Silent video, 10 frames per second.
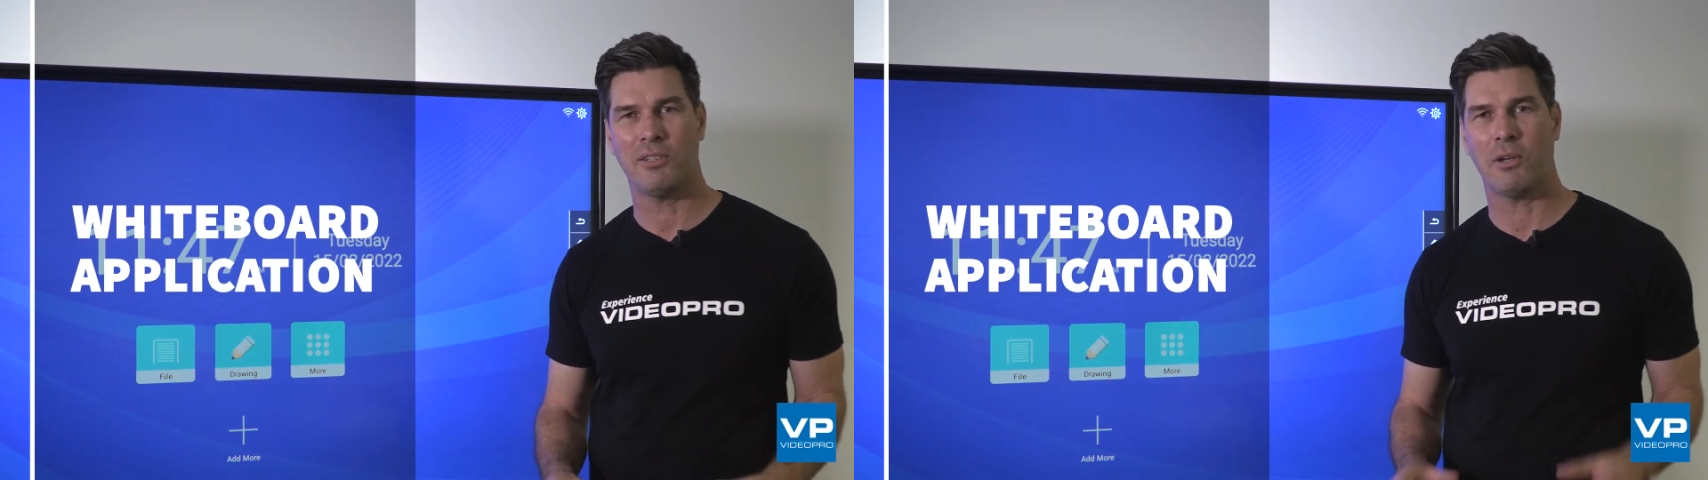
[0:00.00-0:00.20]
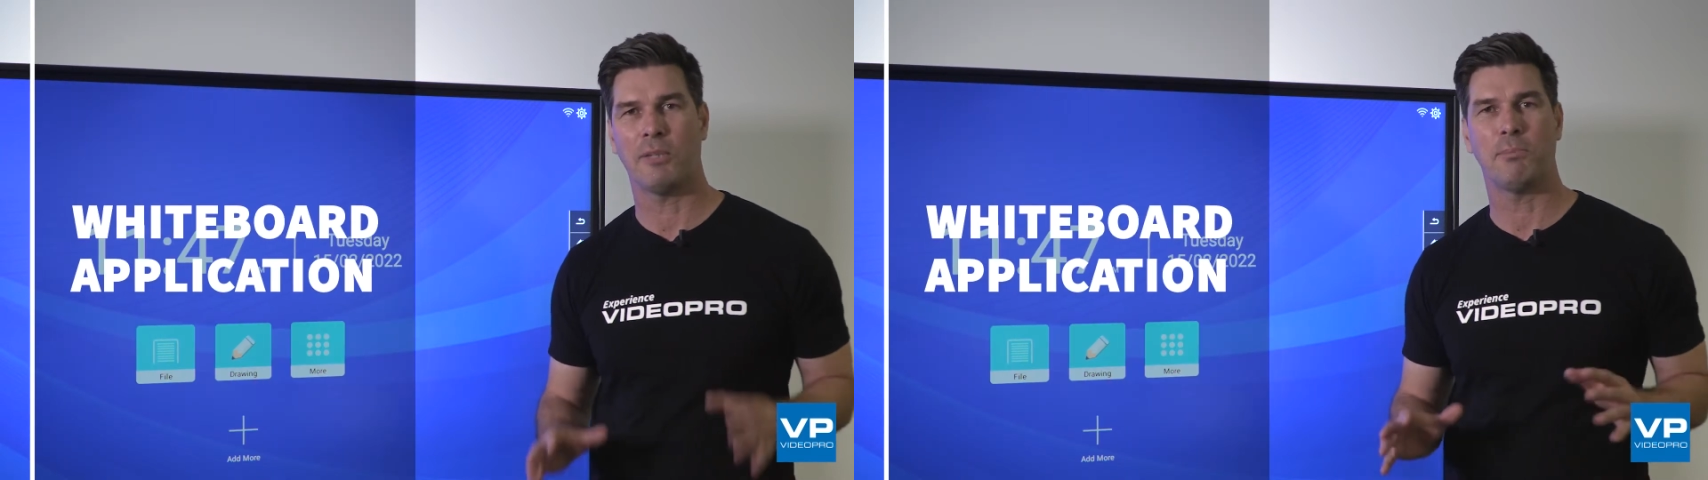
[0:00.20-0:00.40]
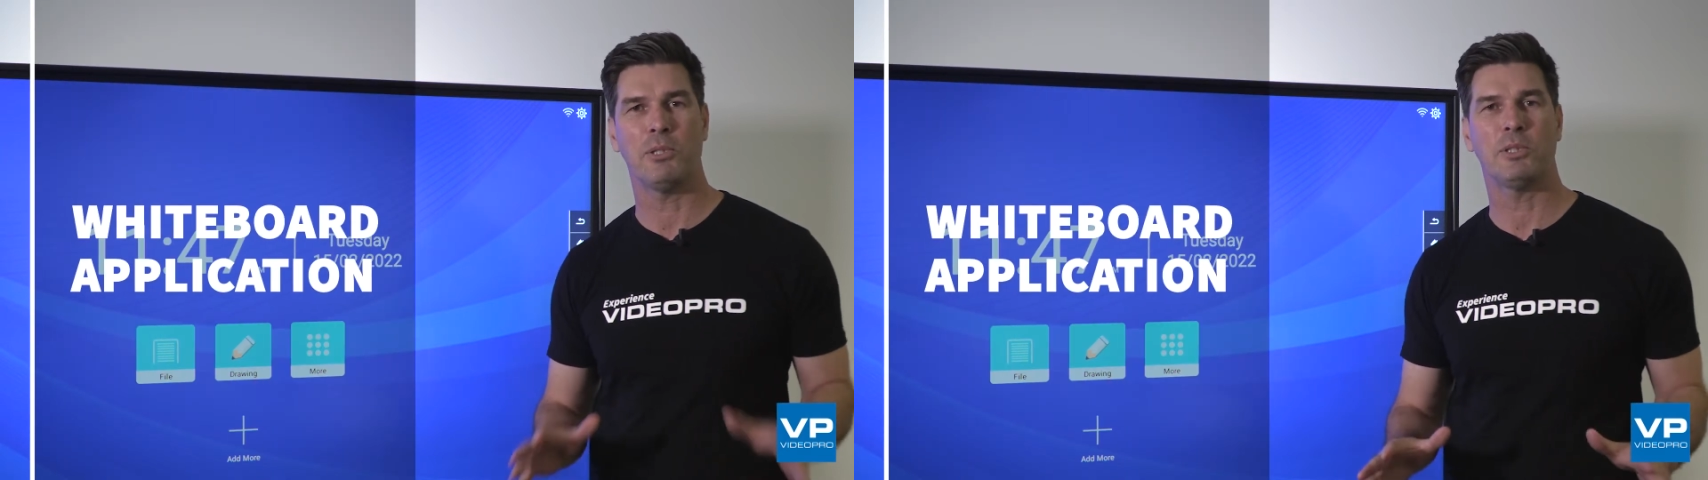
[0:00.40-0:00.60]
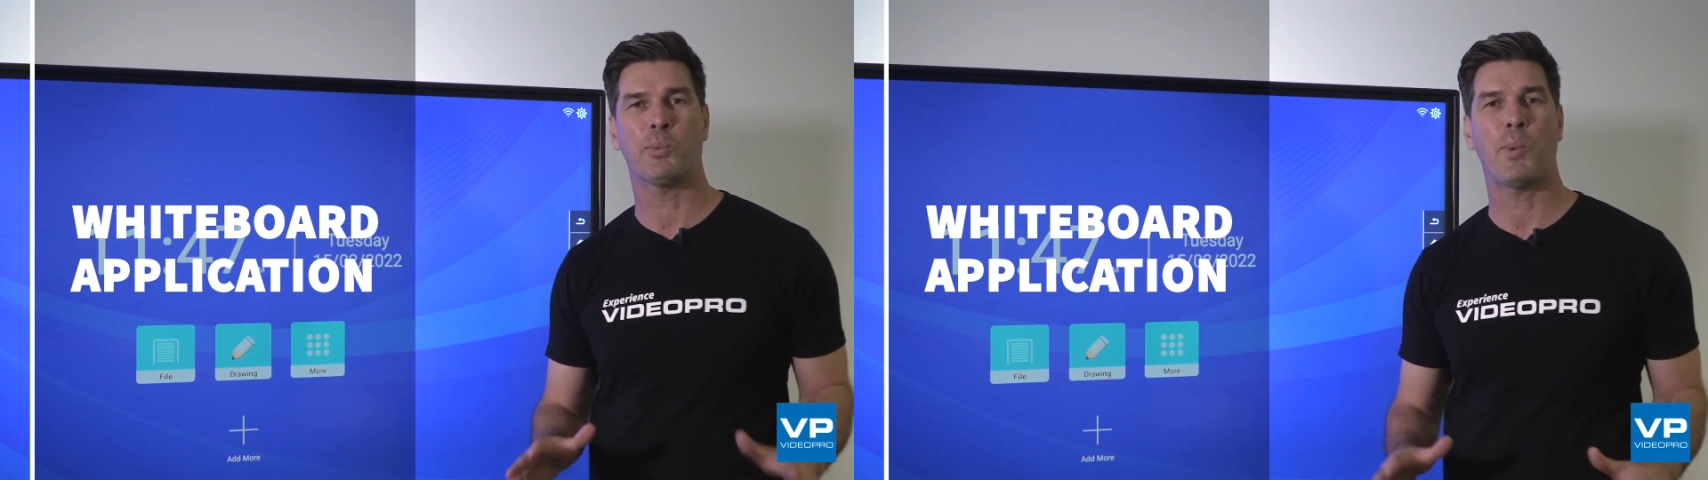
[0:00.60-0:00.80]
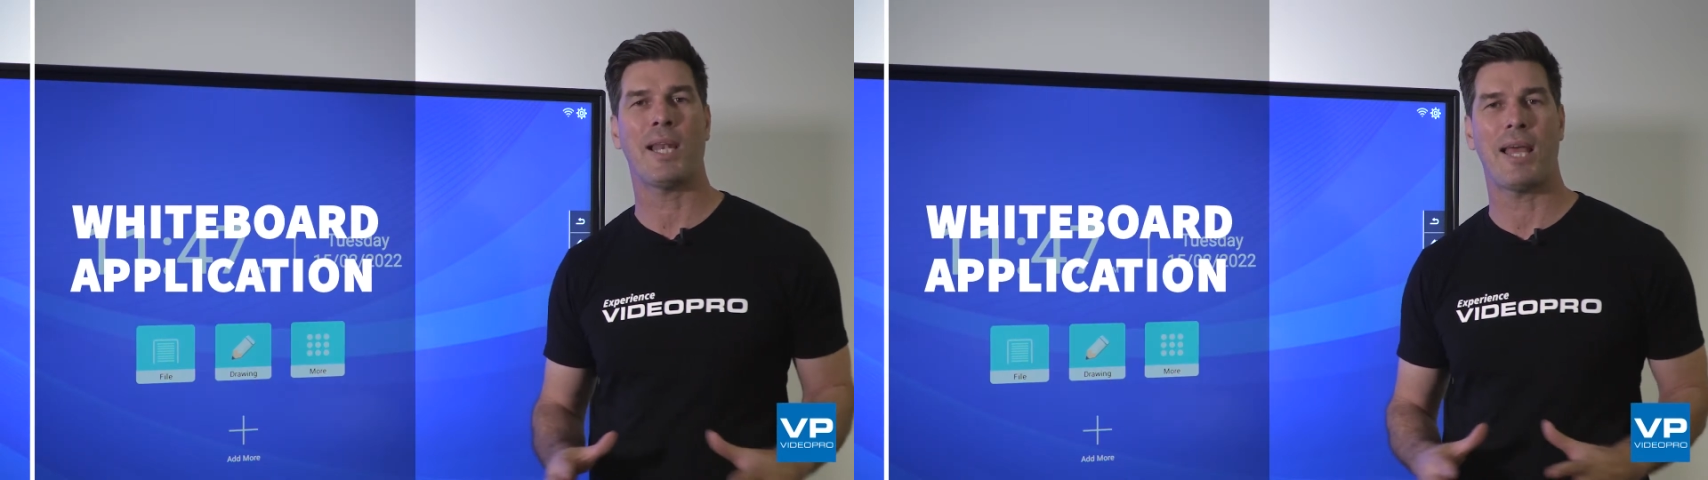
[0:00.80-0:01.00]
on the Blue
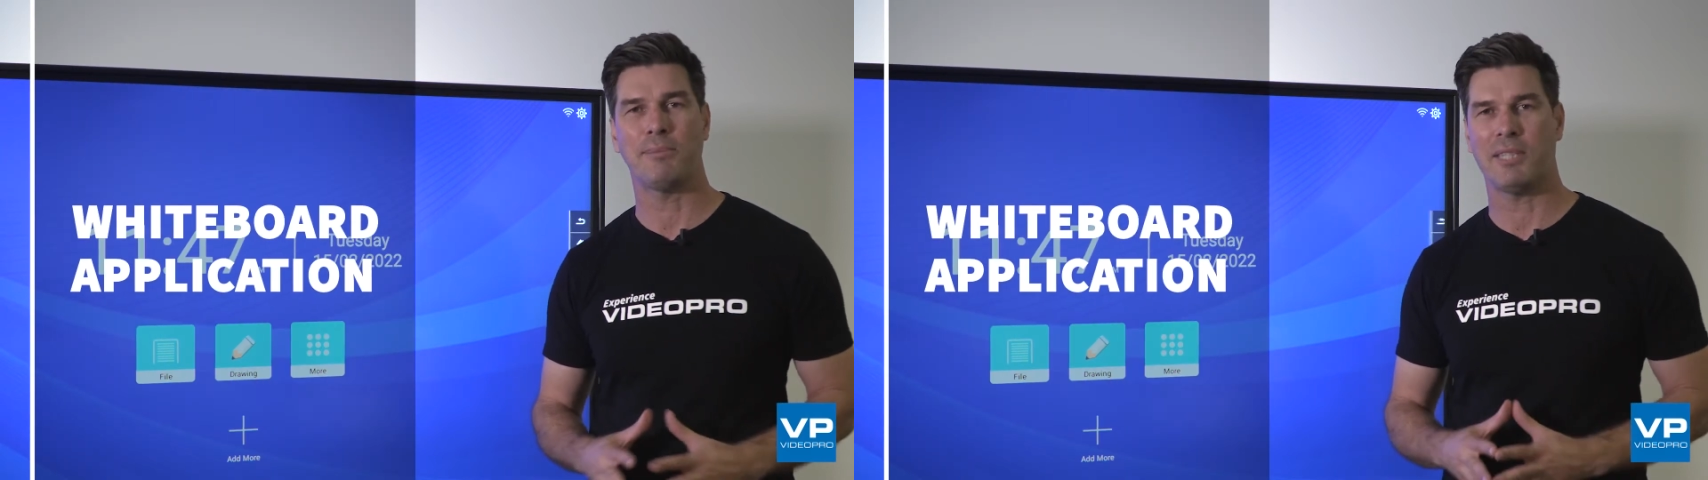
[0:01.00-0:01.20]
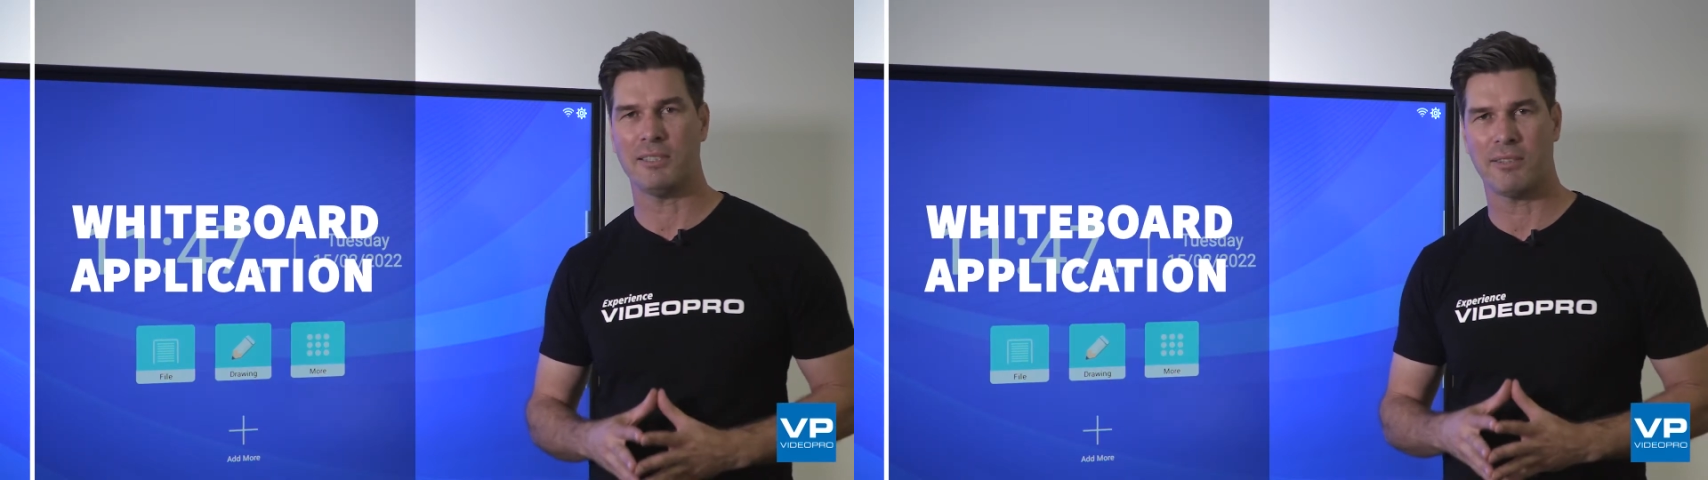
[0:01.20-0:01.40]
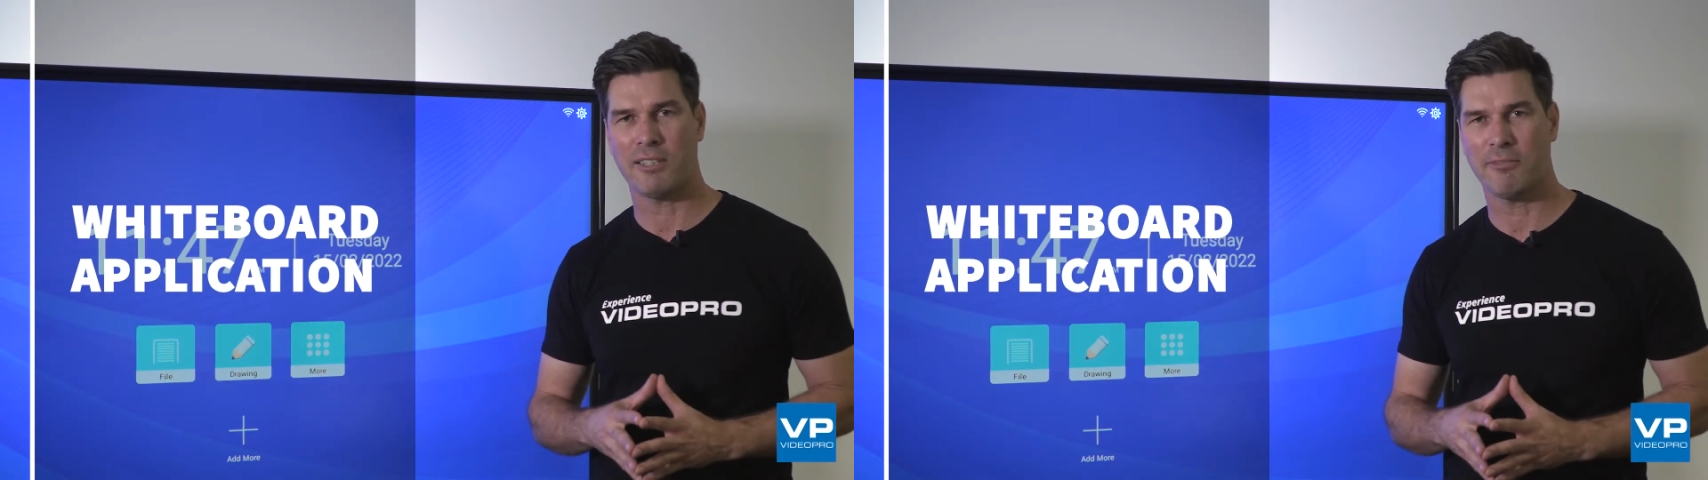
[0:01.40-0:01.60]
Square Labs interactive